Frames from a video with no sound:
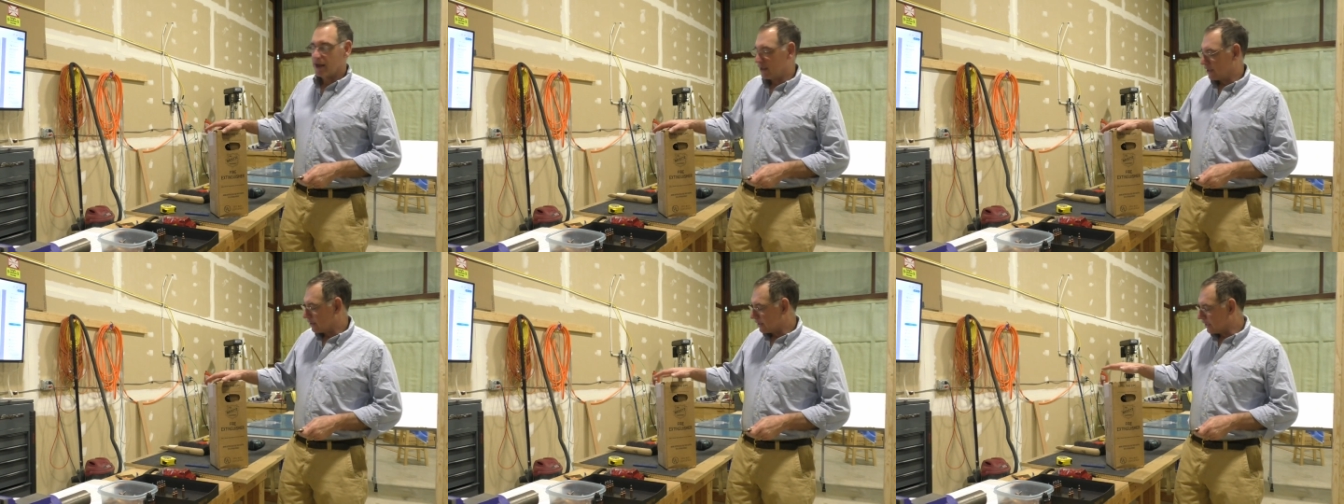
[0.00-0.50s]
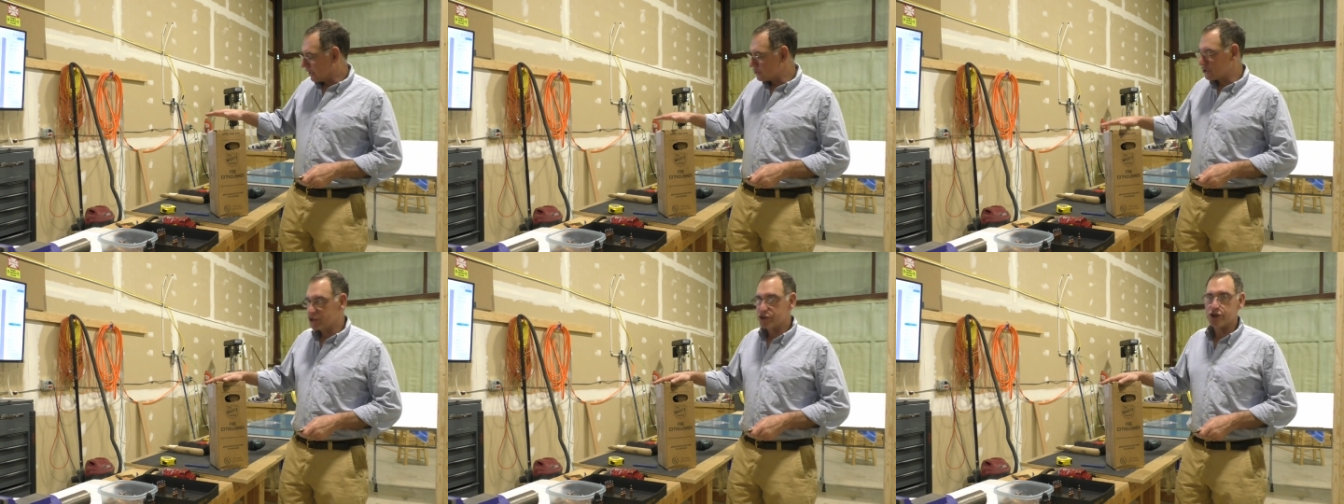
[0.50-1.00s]
Uh,
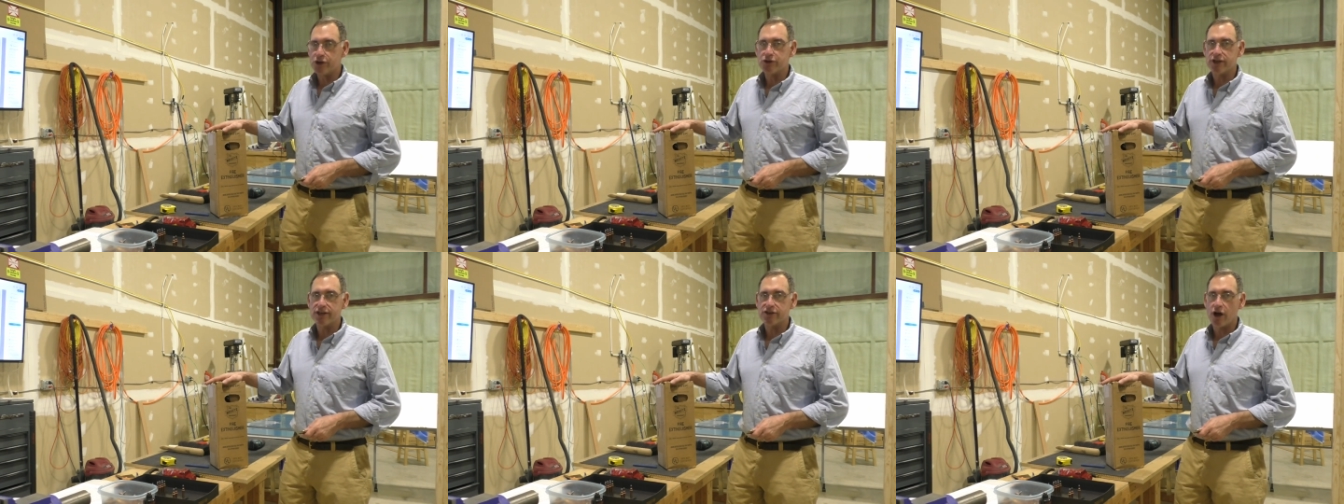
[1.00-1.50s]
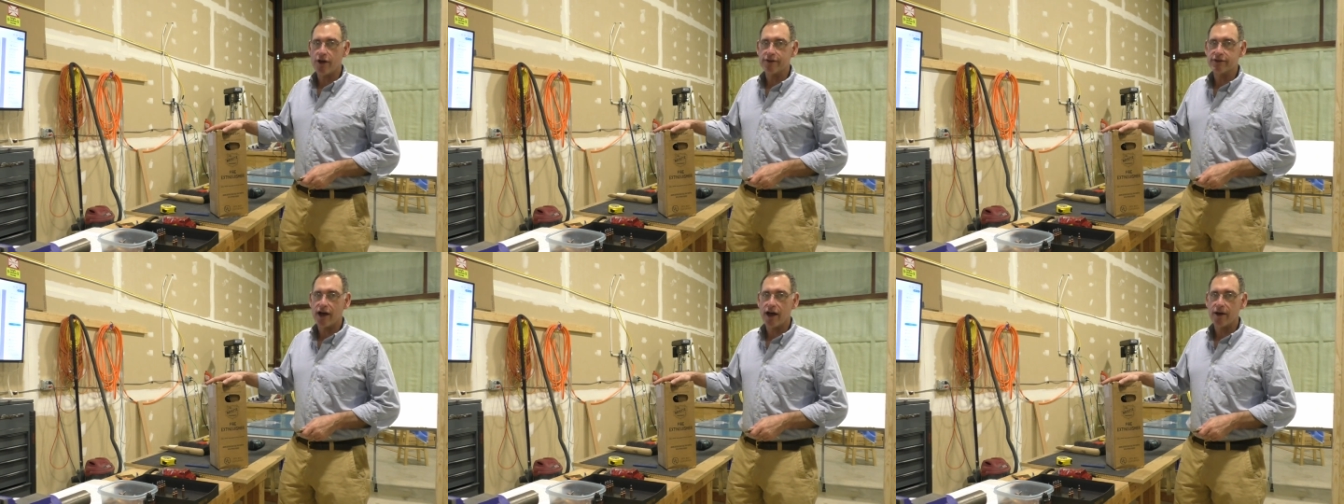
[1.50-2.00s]
kitchens use these all
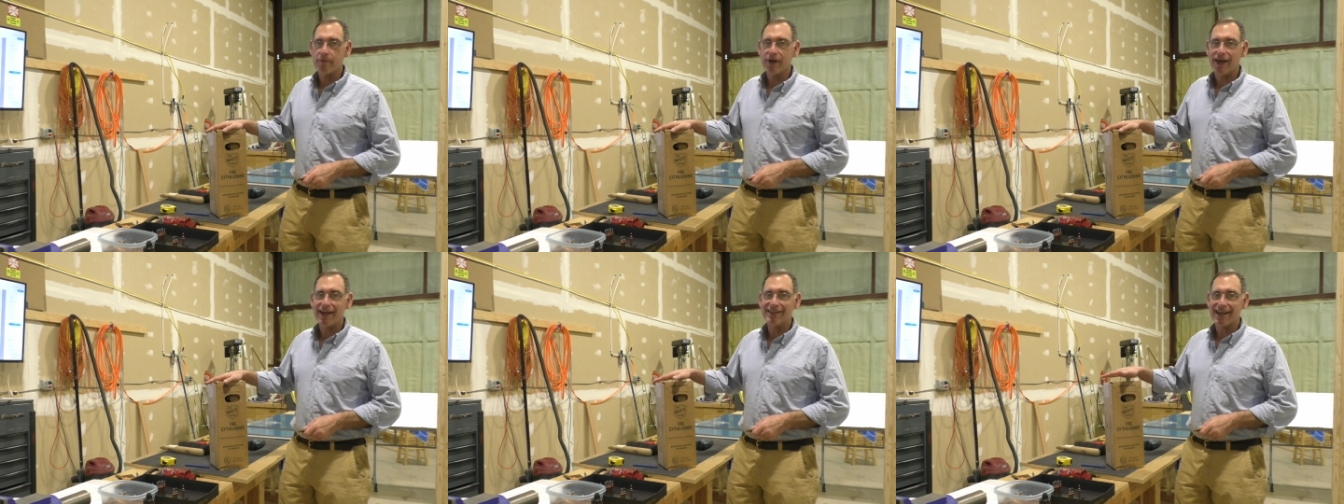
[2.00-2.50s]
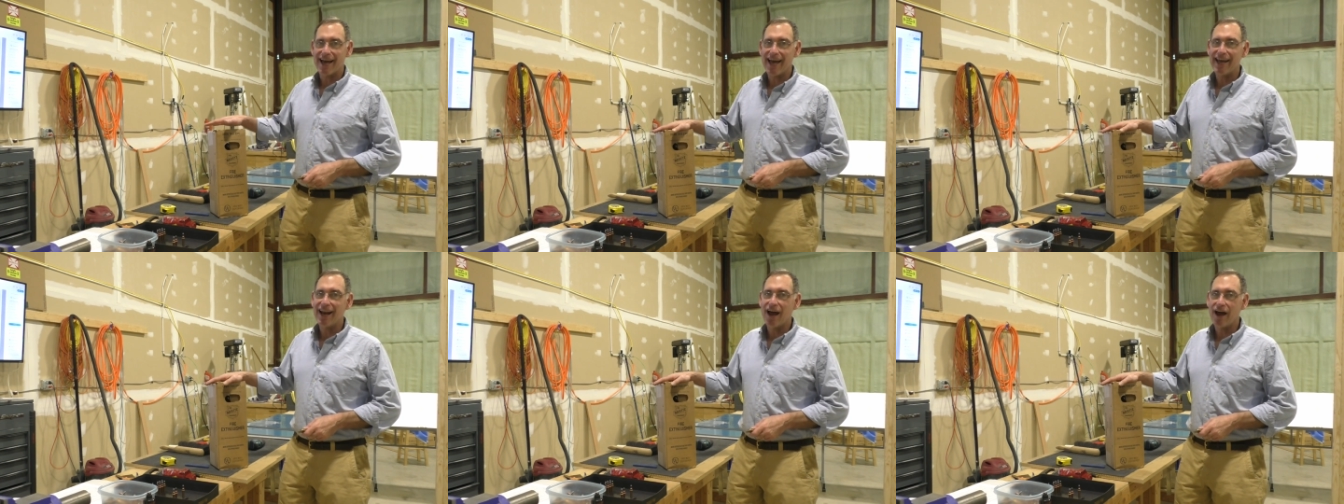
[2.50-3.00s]
the time, and it's a
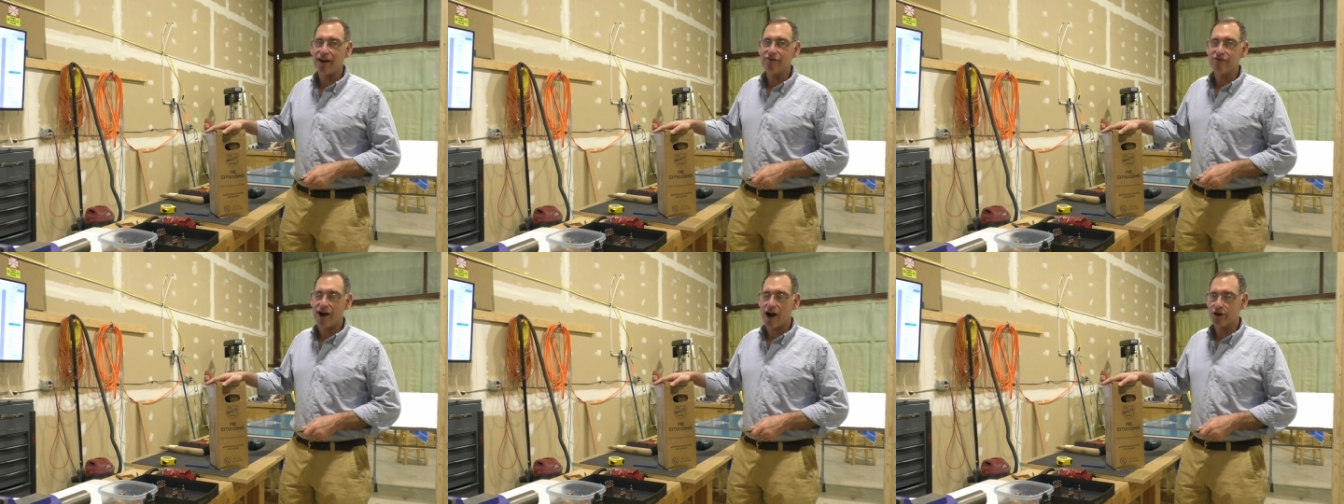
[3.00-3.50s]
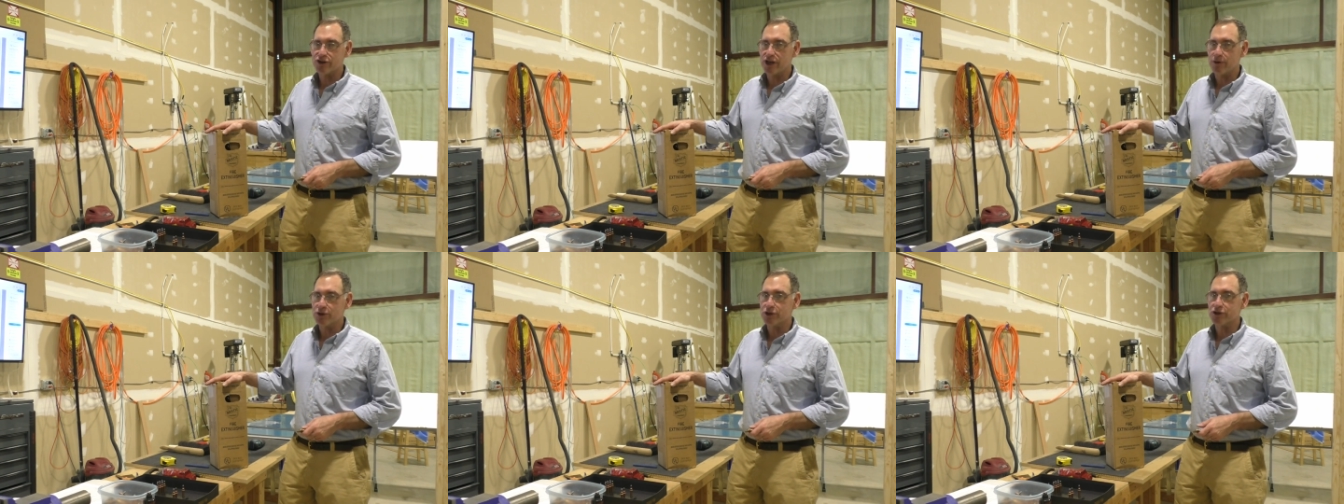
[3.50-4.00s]
halon fire
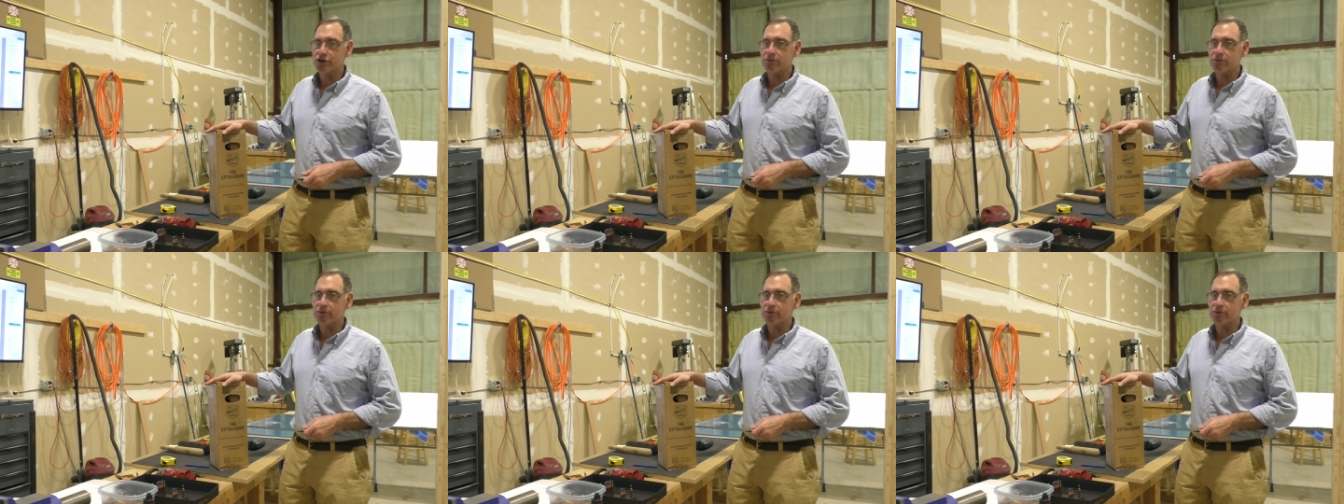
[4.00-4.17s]
extinguisher.